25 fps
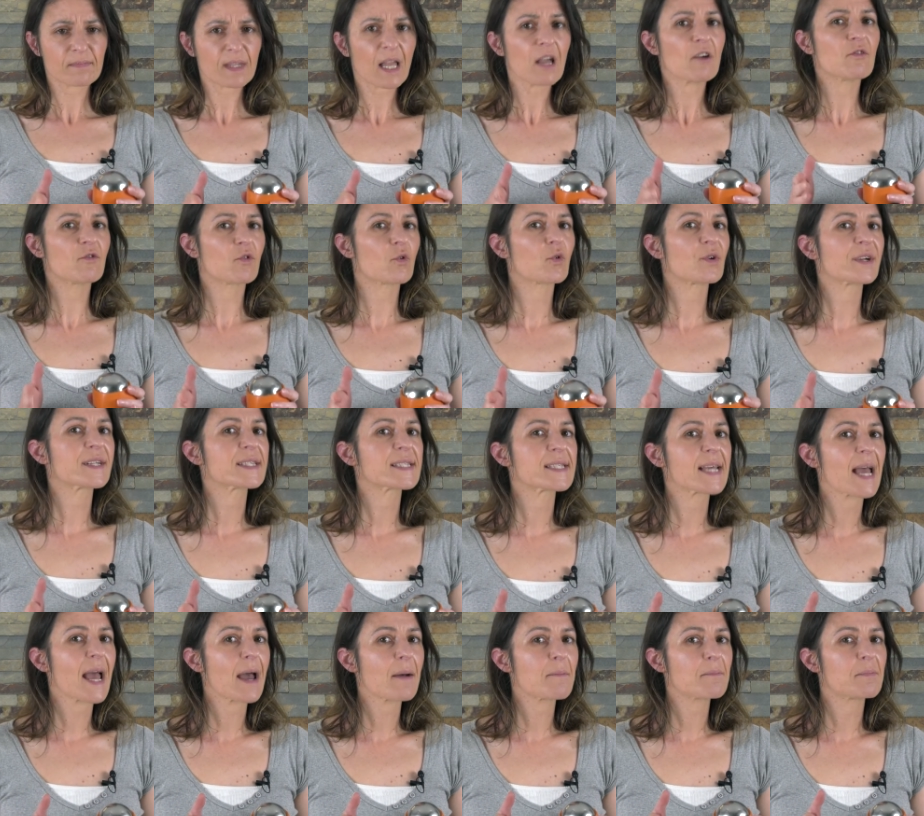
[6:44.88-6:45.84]
for
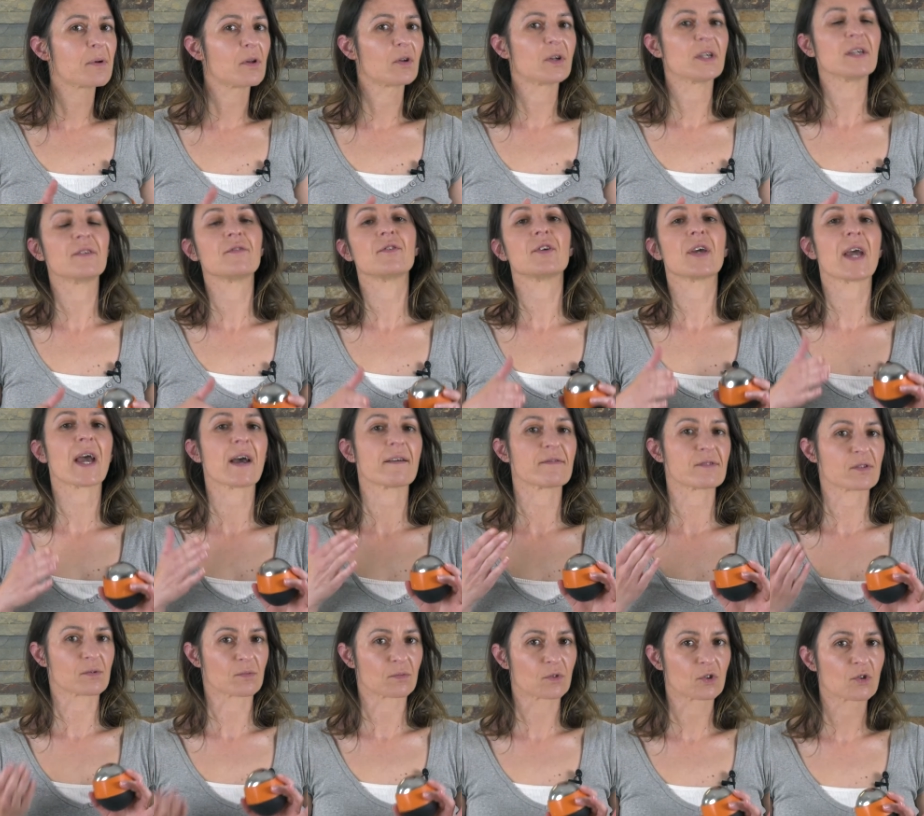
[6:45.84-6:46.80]
example, if you have
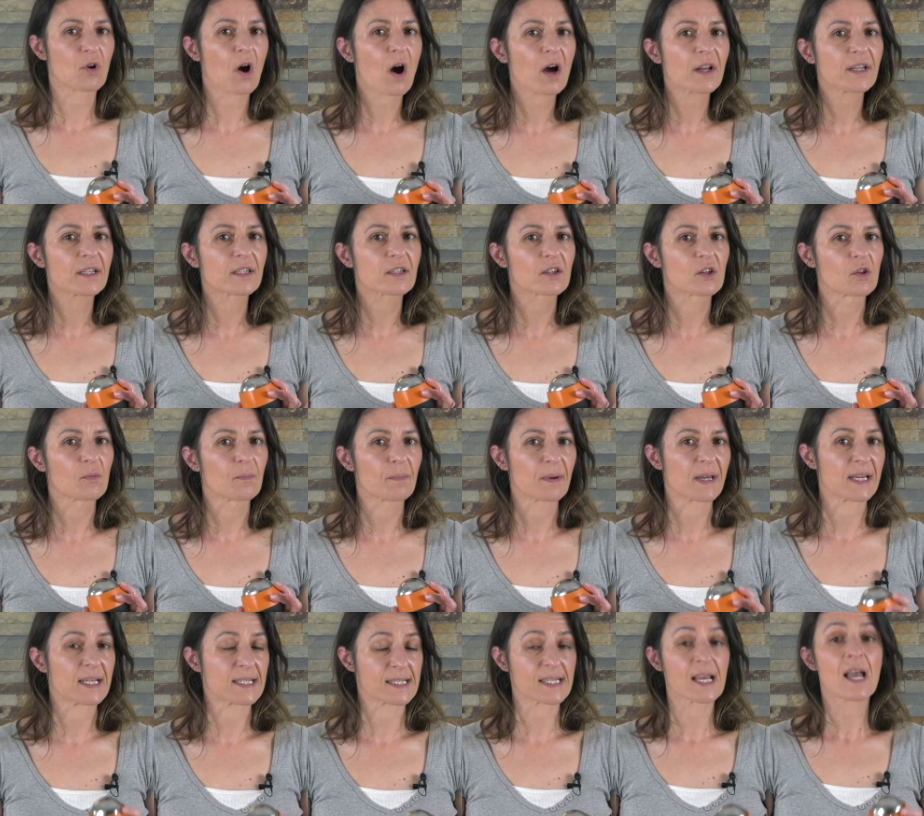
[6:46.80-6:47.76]
some chronic
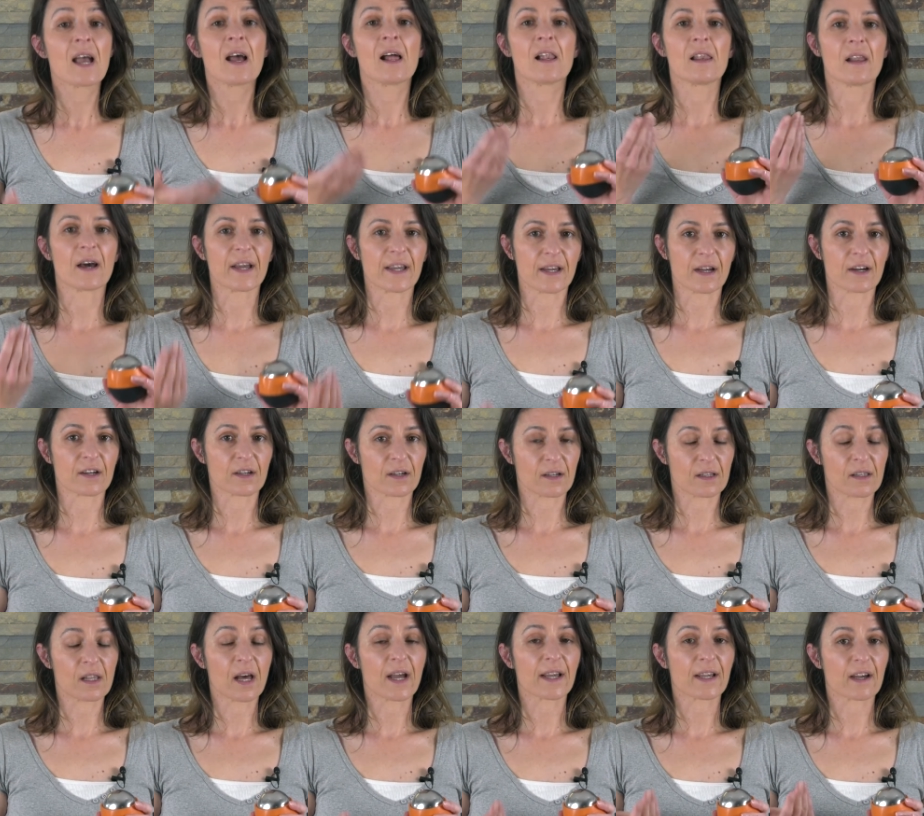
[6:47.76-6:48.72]
pains
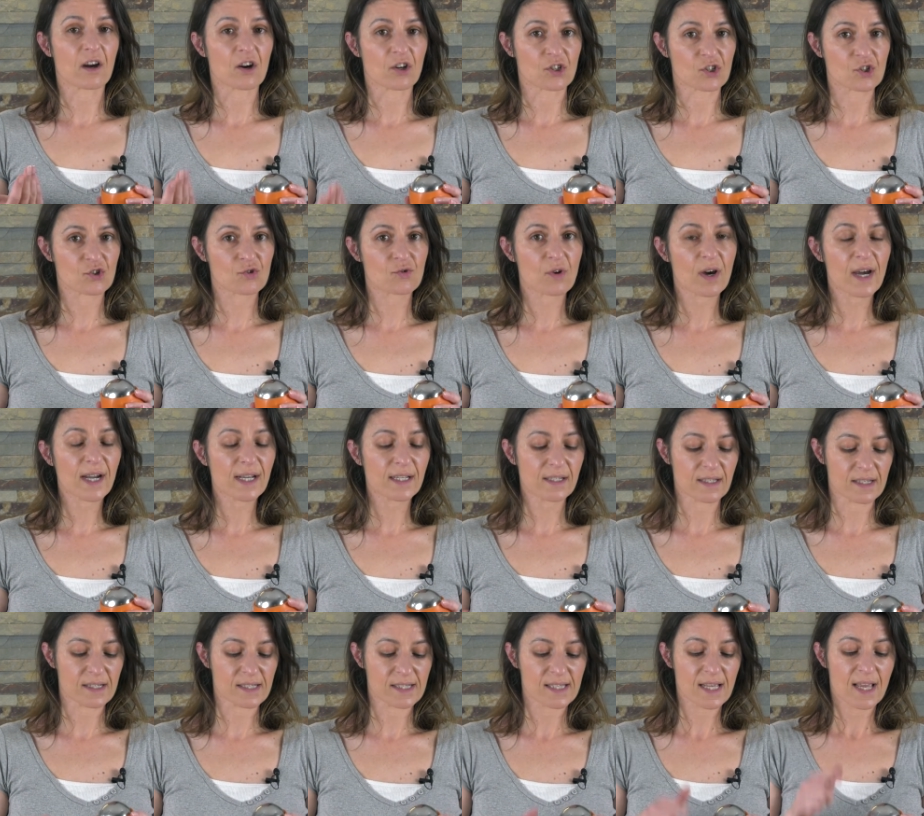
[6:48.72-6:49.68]
like
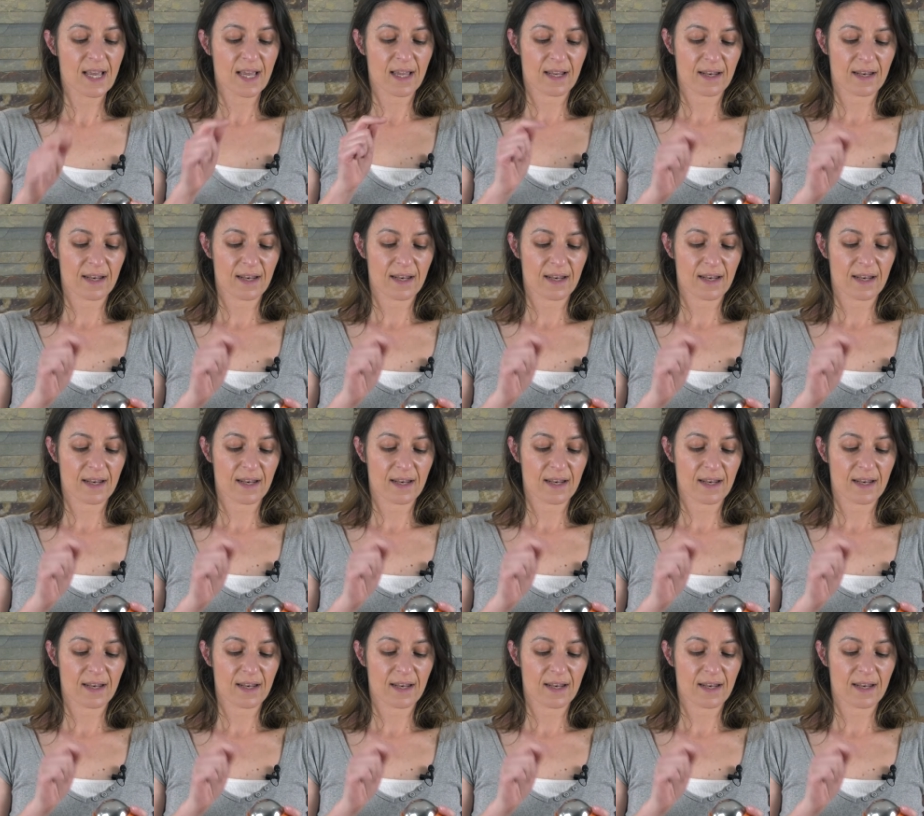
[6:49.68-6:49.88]
arthritis,